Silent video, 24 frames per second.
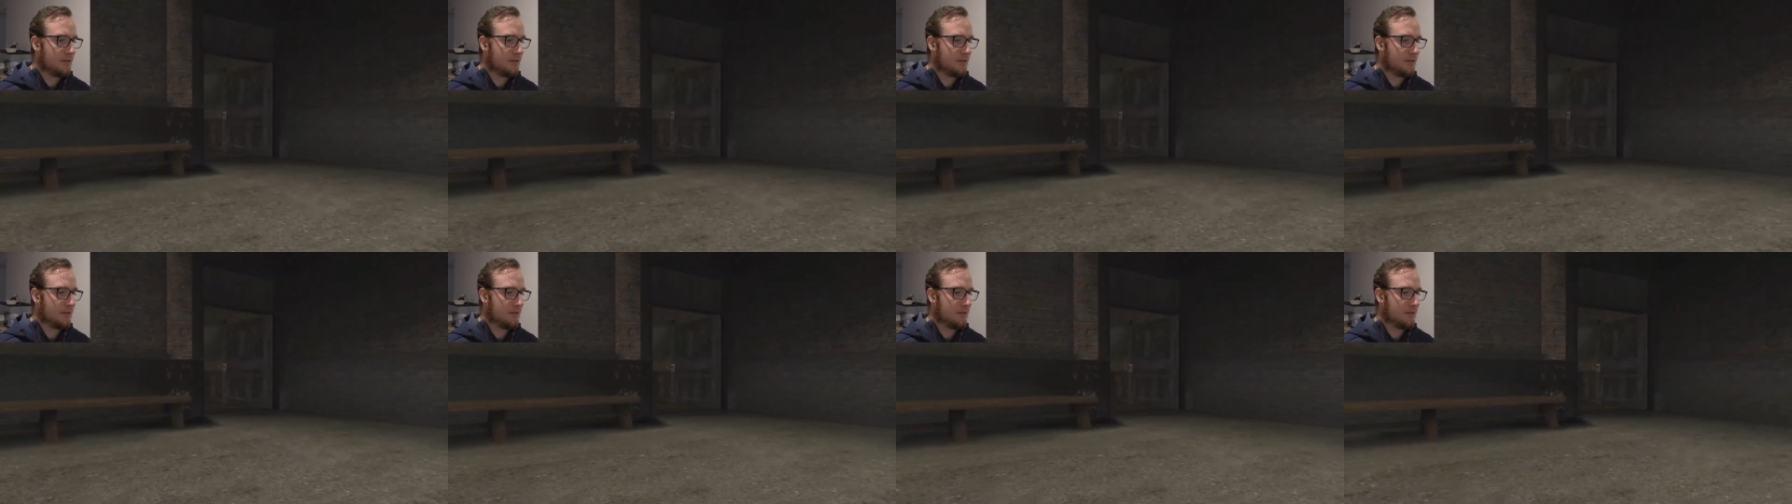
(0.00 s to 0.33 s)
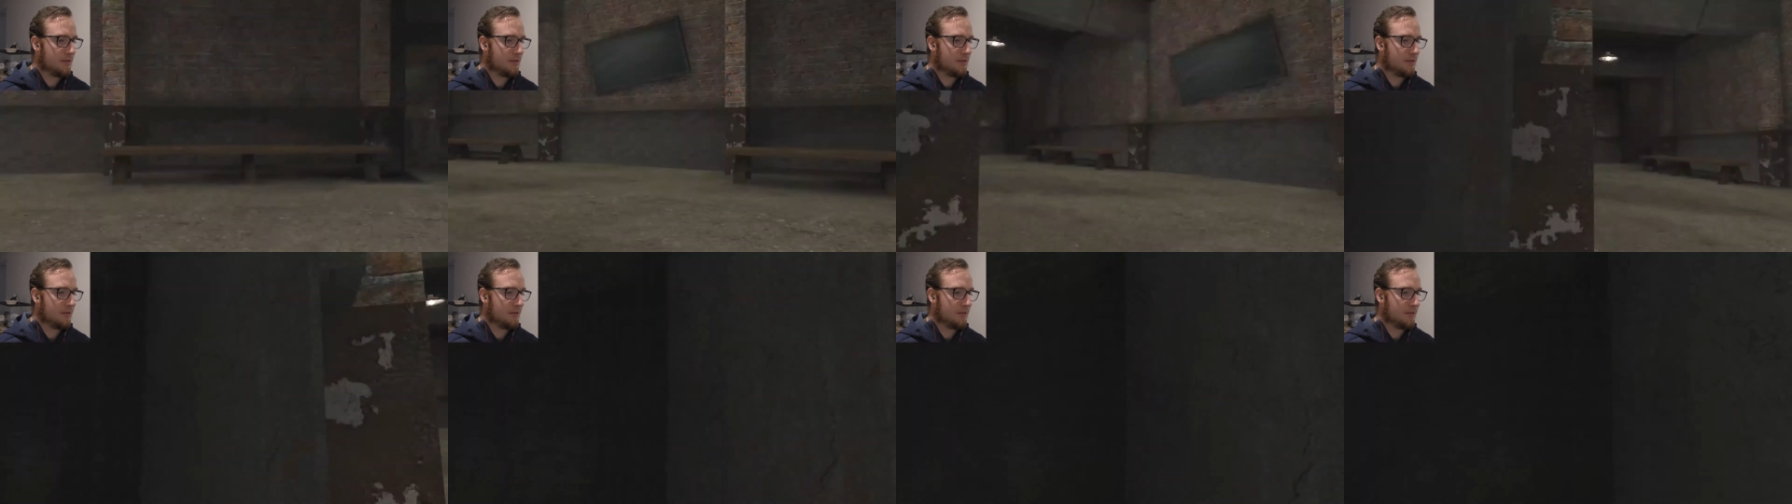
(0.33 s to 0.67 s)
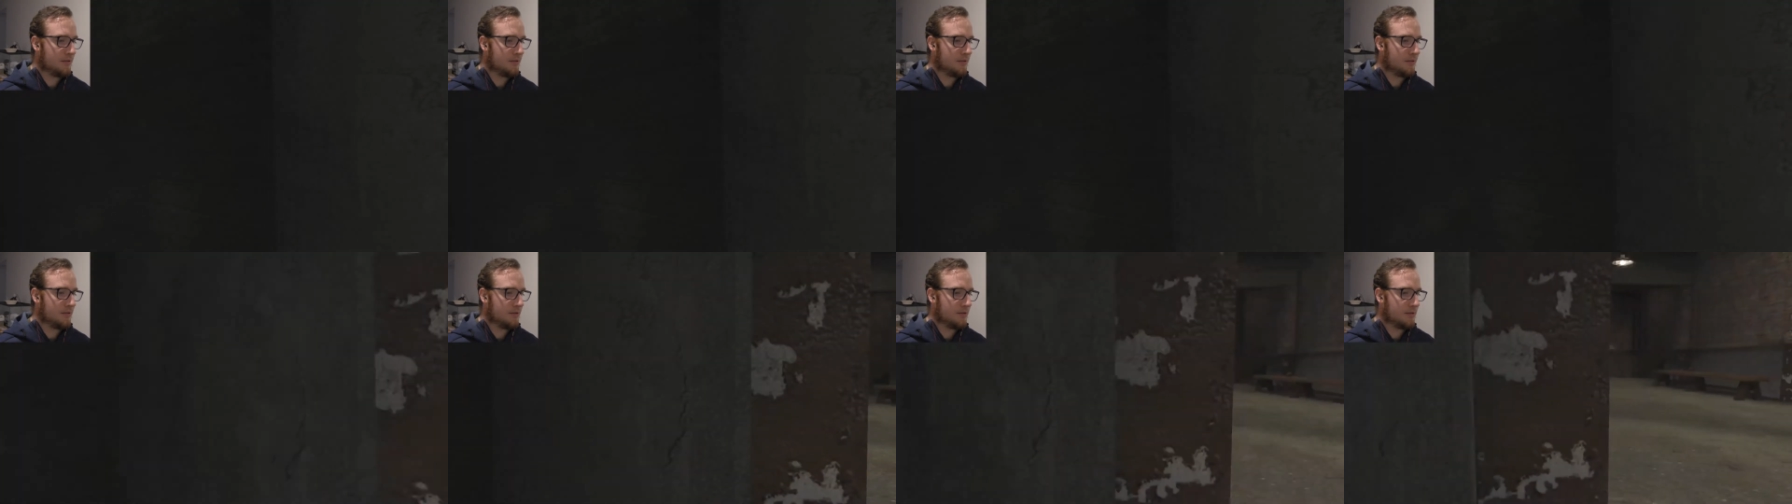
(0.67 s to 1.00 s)
I
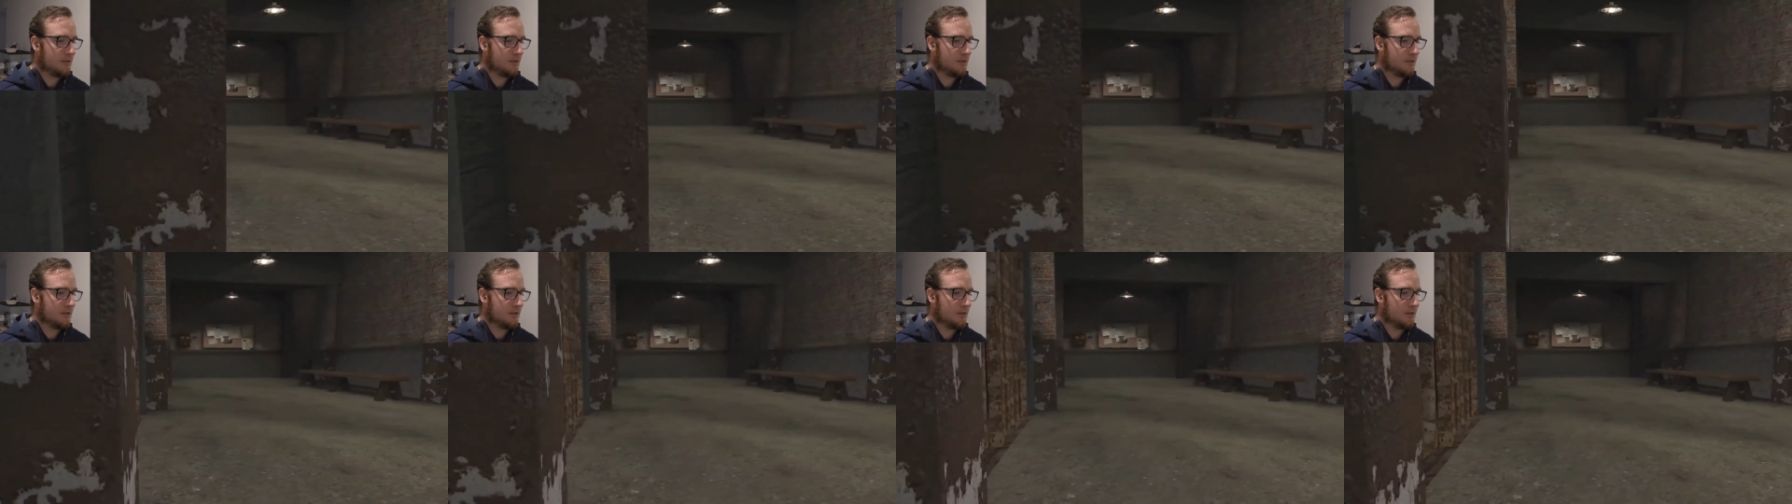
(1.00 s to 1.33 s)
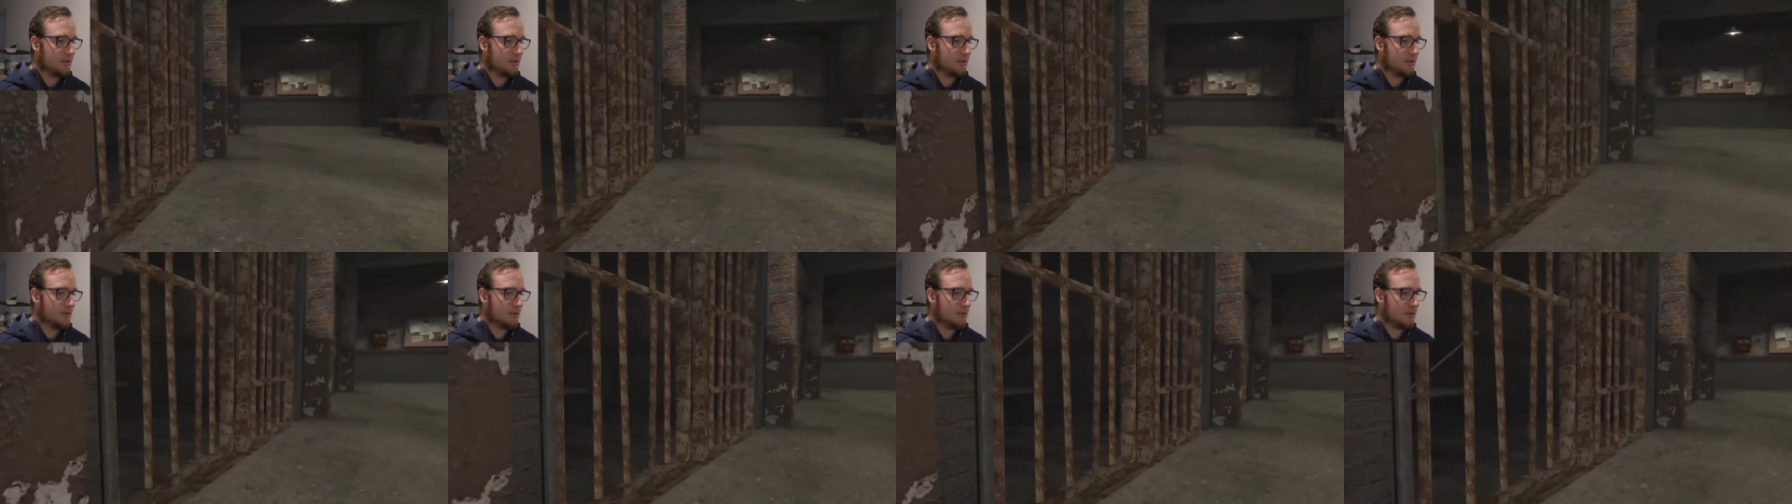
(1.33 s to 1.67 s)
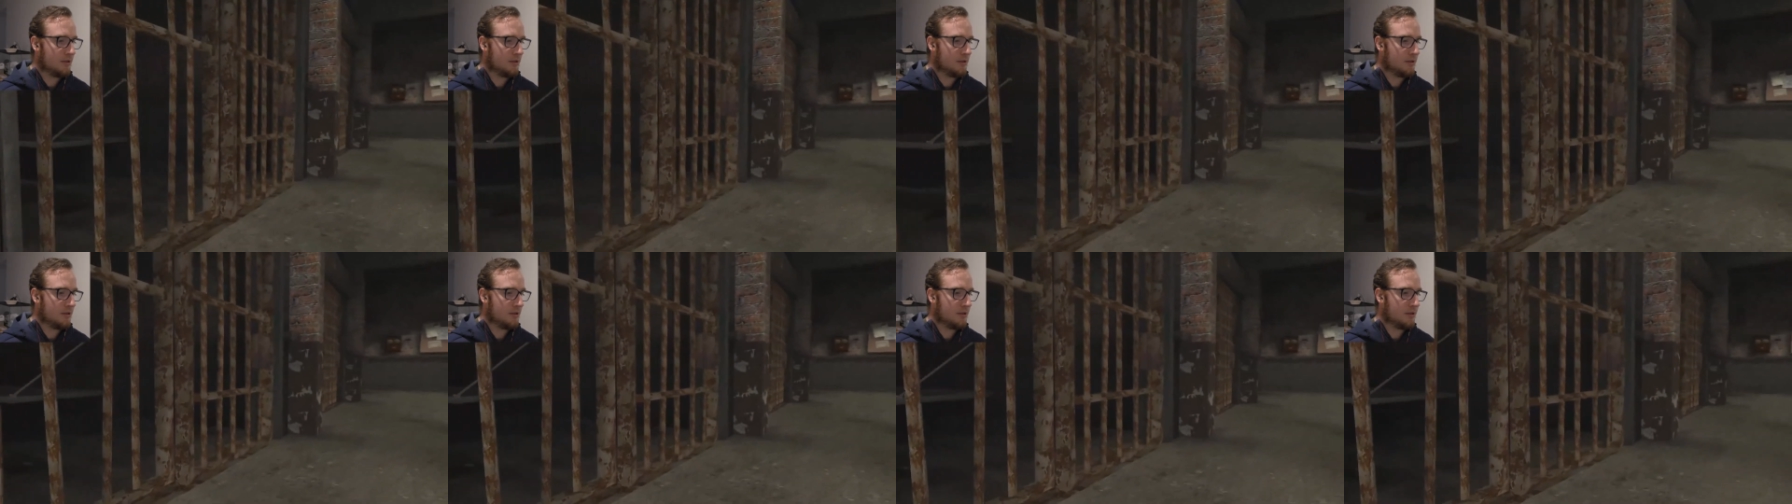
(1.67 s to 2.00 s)
Dagon,
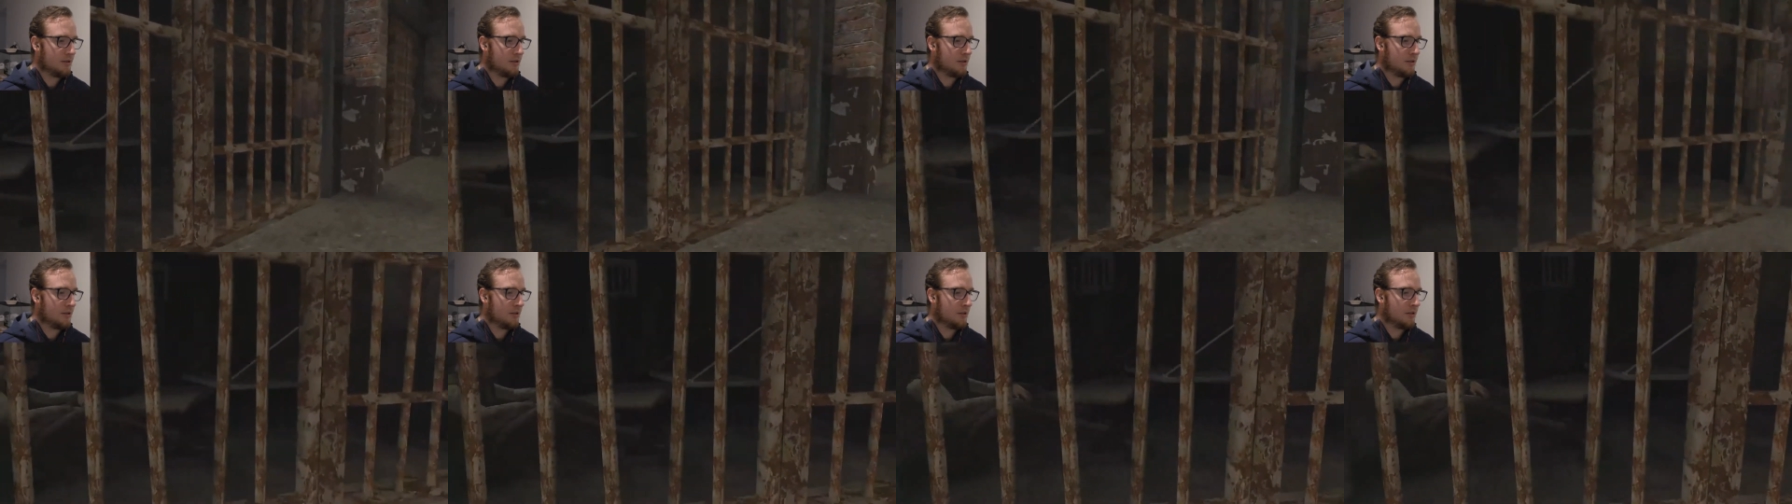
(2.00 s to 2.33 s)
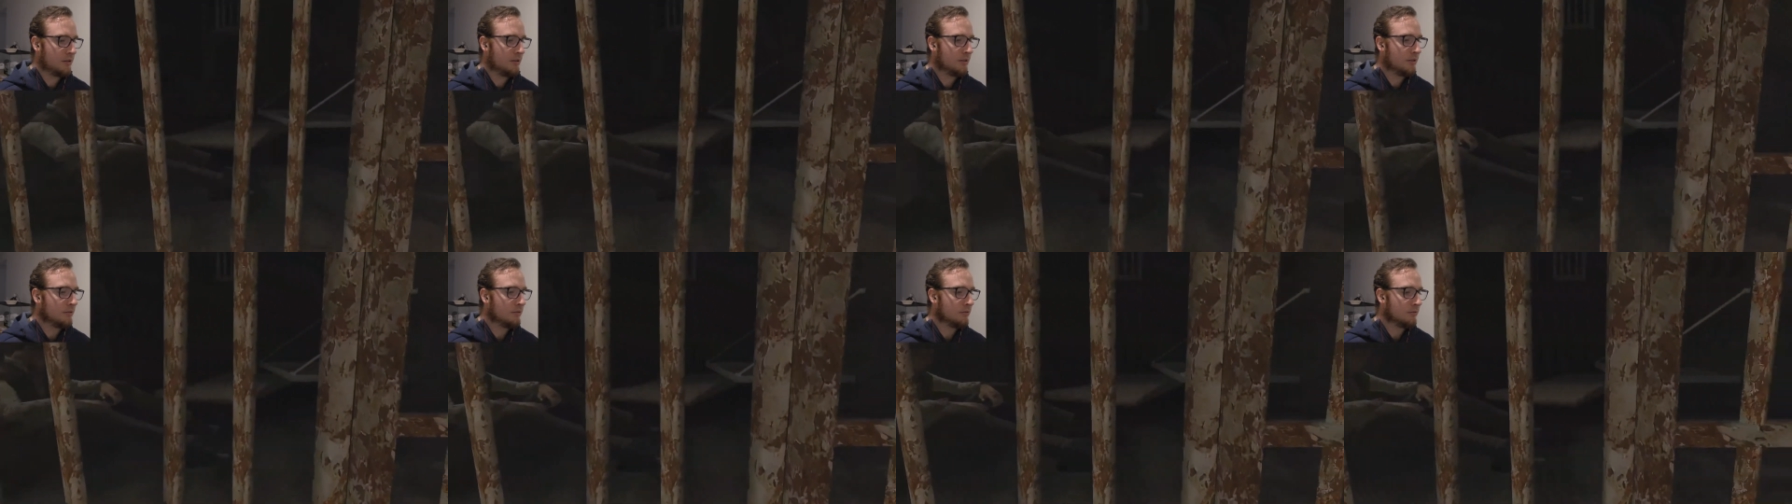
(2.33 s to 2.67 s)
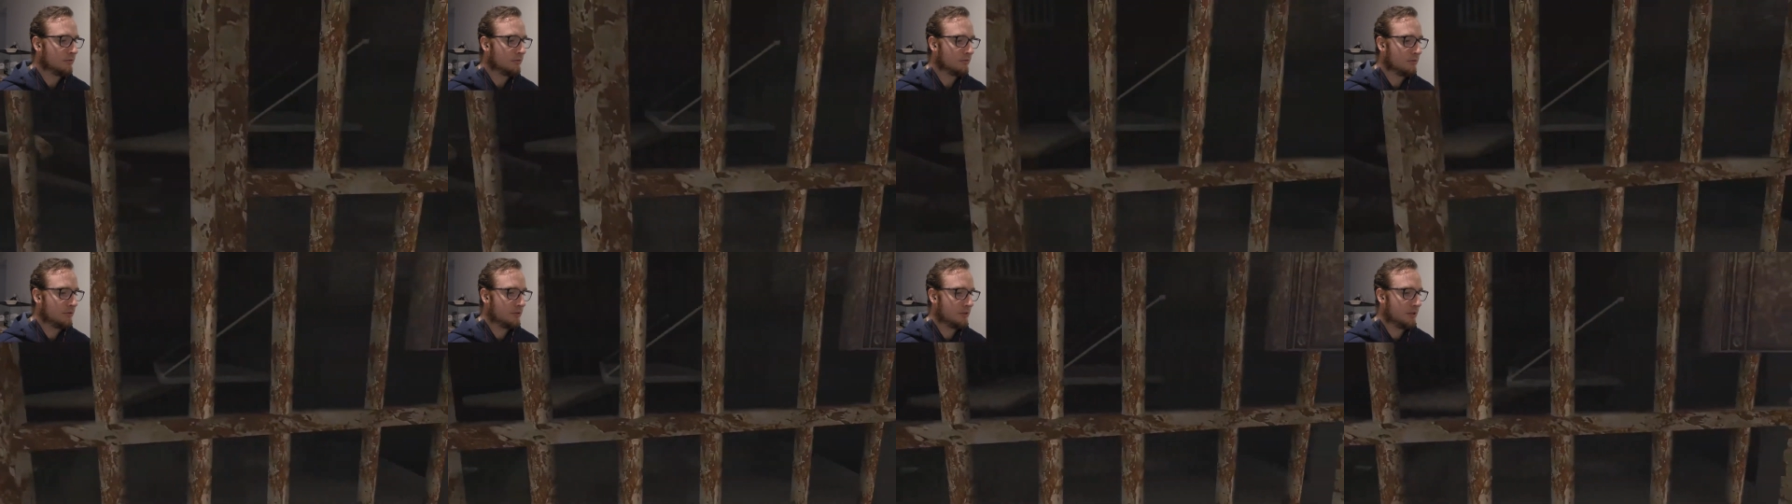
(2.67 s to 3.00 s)
I.
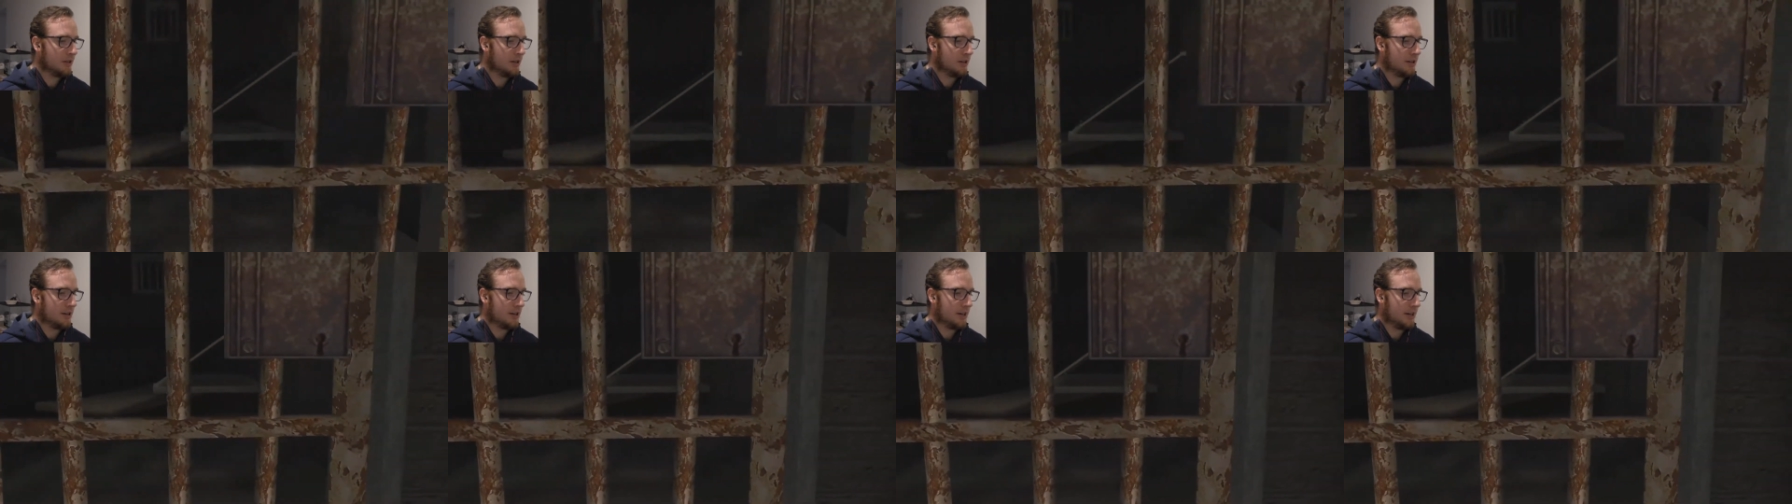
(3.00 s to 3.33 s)
All right.